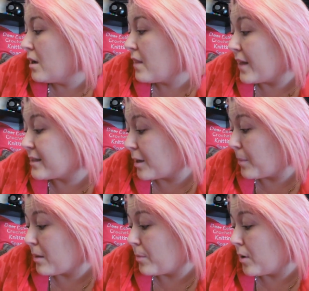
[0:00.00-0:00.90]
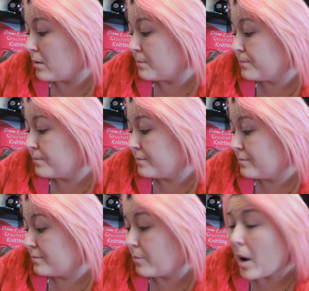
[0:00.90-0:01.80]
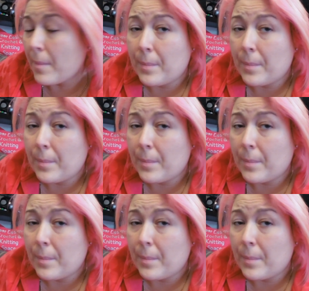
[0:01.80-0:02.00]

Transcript: That's going to be at the bottom by my